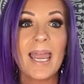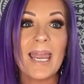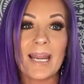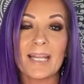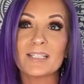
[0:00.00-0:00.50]

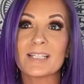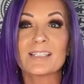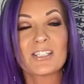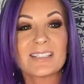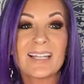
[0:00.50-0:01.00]
And it's
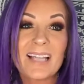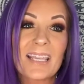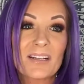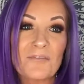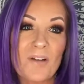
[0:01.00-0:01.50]
just in
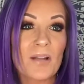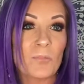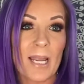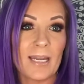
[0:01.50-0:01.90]
like in a fun way.